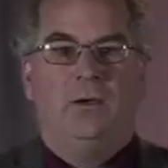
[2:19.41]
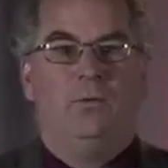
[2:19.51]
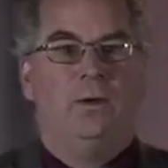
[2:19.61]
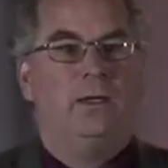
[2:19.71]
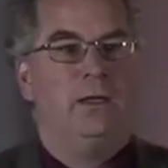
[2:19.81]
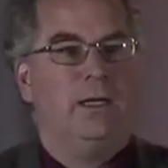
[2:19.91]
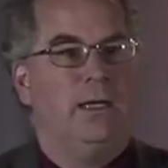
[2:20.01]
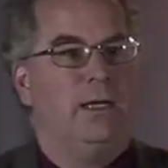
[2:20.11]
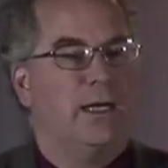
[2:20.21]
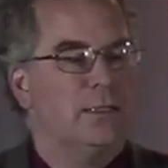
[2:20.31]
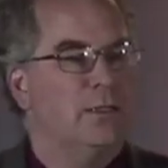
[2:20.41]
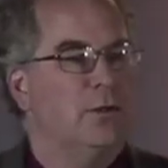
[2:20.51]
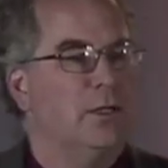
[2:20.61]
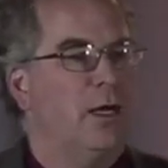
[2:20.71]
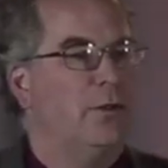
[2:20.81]
When he got to
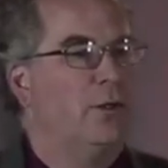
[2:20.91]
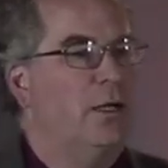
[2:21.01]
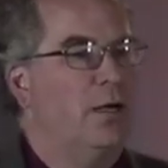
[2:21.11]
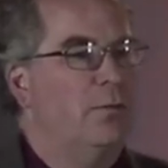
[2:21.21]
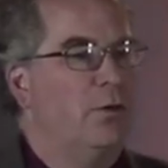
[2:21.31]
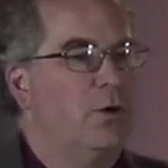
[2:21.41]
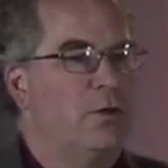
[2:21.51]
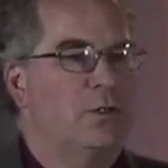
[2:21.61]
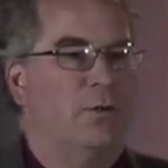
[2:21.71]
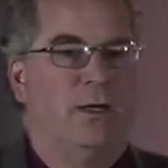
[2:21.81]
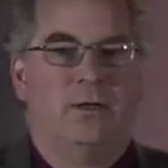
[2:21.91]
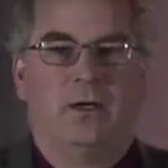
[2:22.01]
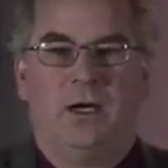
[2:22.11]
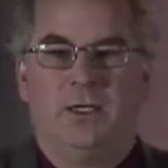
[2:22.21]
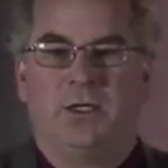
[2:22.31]
know the other young birders around the
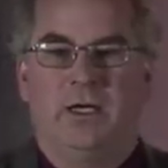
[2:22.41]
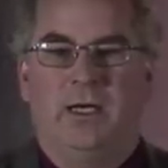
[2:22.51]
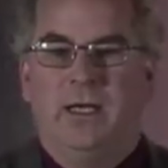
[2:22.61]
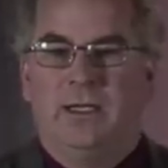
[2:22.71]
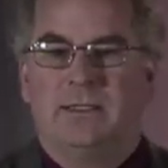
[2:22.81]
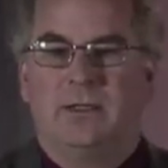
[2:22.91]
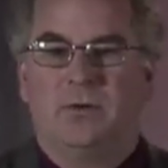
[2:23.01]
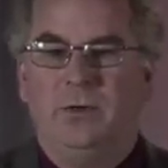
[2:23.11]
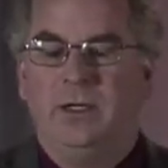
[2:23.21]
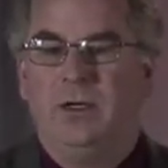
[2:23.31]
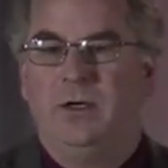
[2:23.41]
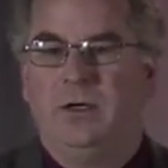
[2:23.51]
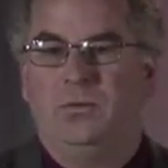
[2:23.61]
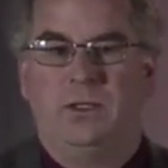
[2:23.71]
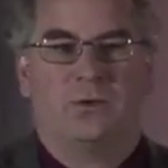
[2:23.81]
country, they said the really
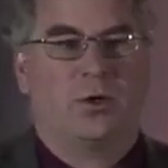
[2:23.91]
good ones